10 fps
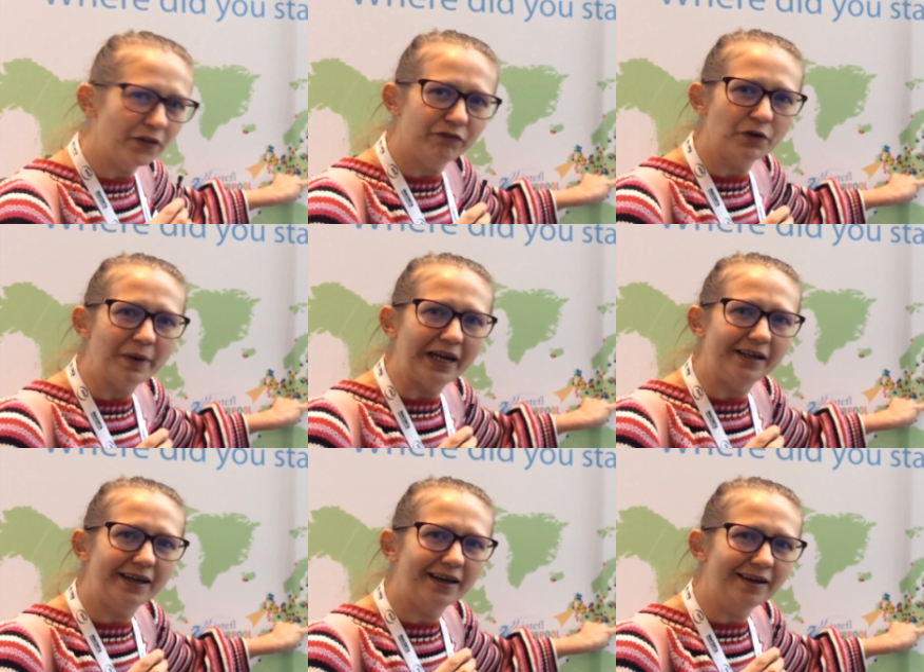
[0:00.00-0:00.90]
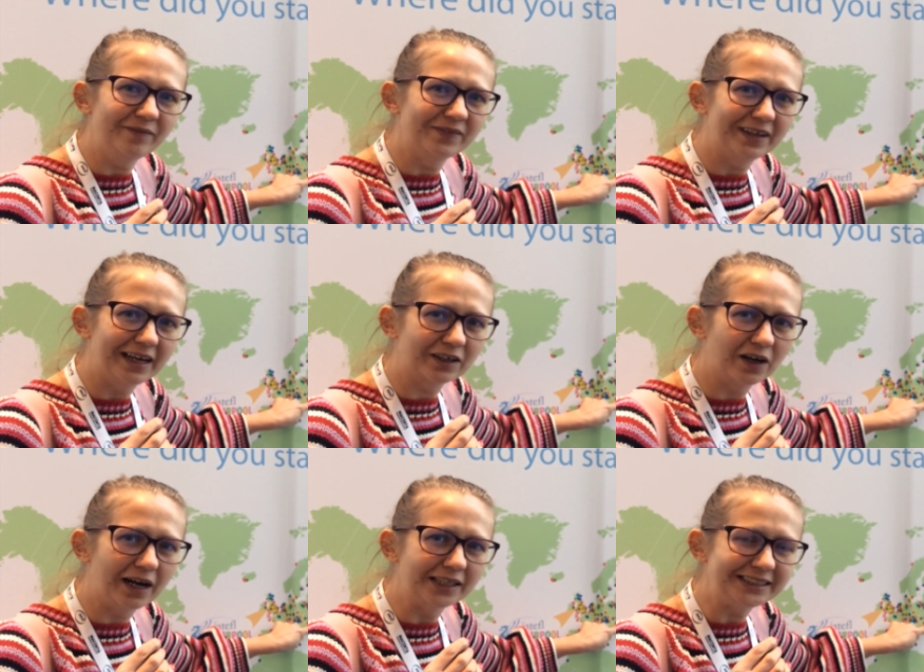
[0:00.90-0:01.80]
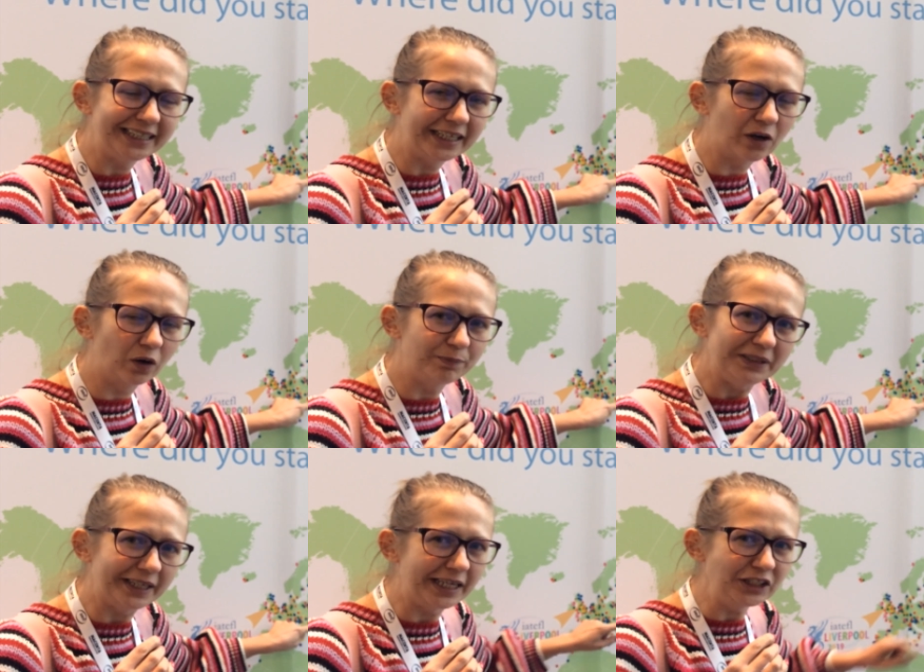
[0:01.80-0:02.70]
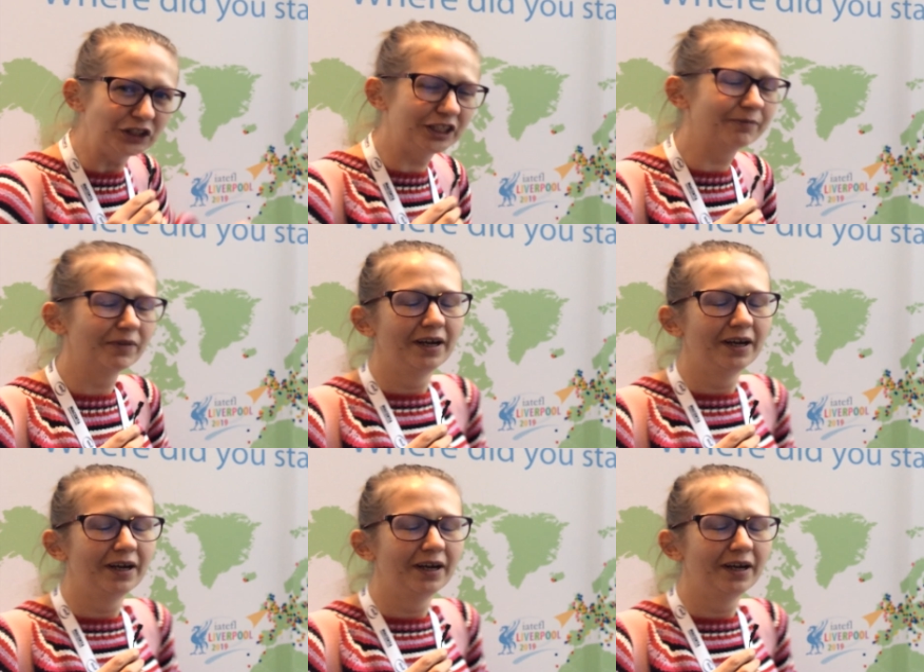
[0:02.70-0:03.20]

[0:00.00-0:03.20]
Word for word: of Romania, a, a city called Pitești.